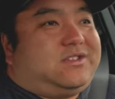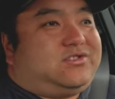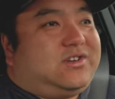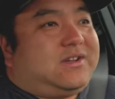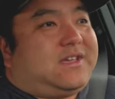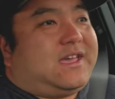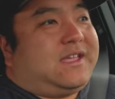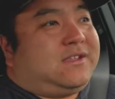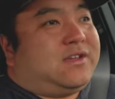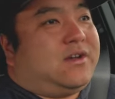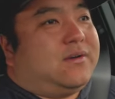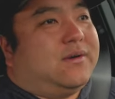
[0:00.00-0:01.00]
The truck
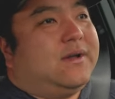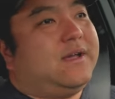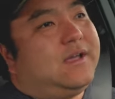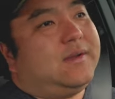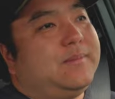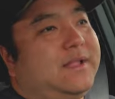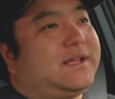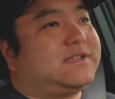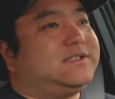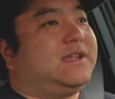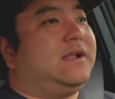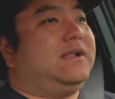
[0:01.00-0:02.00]
can go. But like
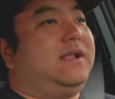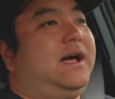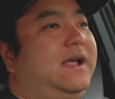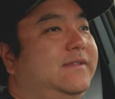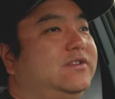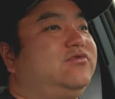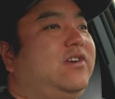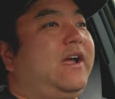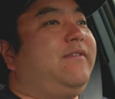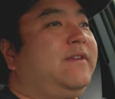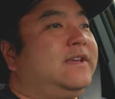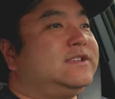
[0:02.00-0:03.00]
I said, the
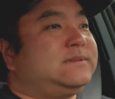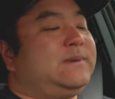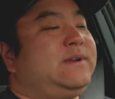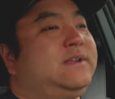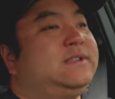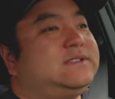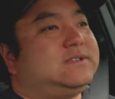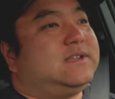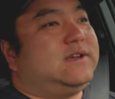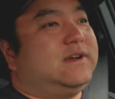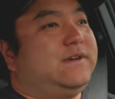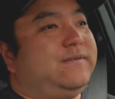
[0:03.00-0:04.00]
driving experience
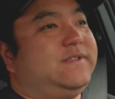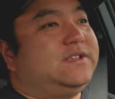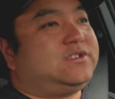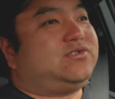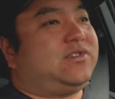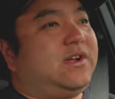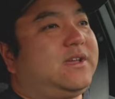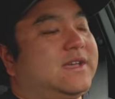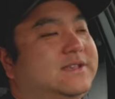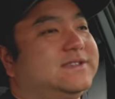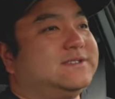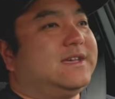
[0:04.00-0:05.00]
of this truck
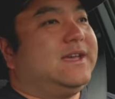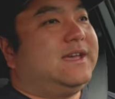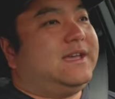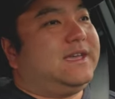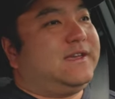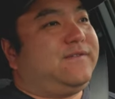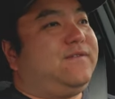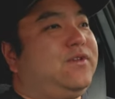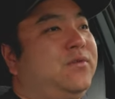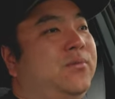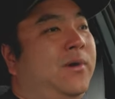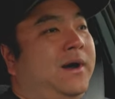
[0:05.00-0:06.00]
is, if
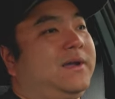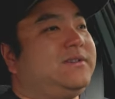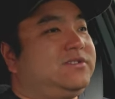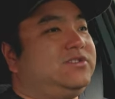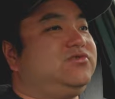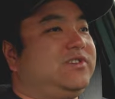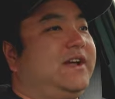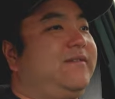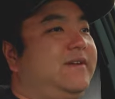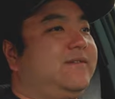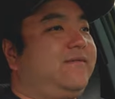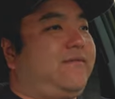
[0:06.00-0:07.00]
you want to
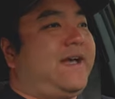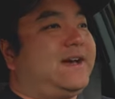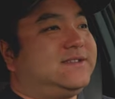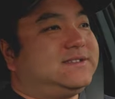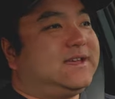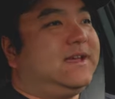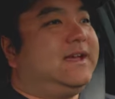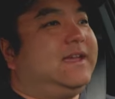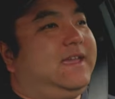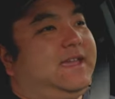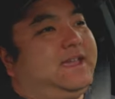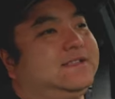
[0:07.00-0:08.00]
drive it fast,
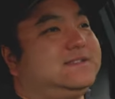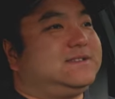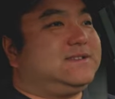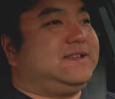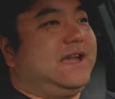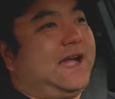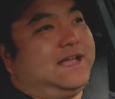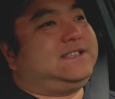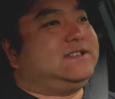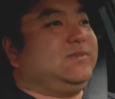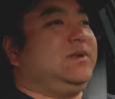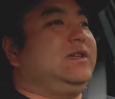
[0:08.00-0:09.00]
it's
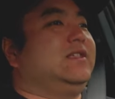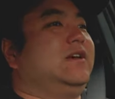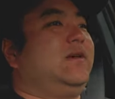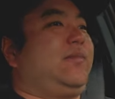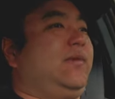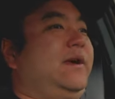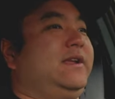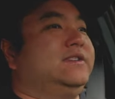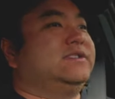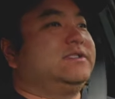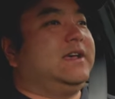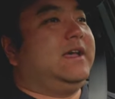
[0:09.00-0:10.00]
got to be in the upper
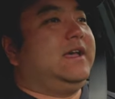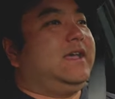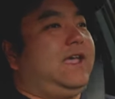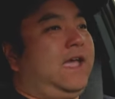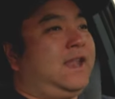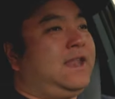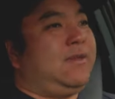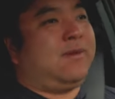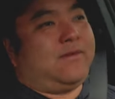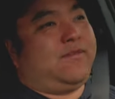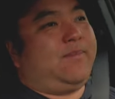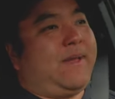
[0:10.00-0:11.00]
ranges.
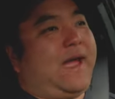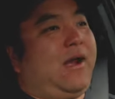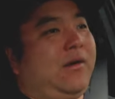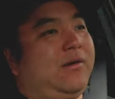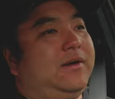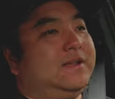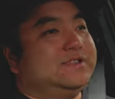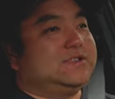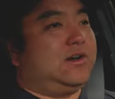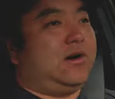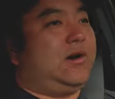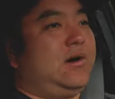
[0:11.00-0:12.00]
Any of the power is
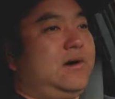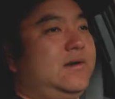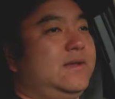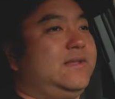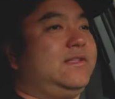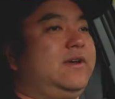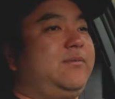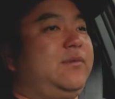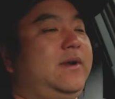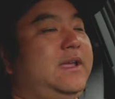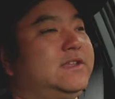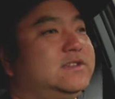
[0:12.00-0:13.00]
all in the upper
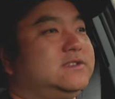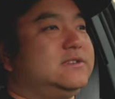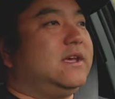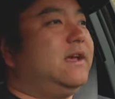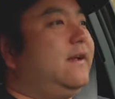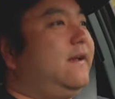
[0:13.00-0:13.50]
ranges.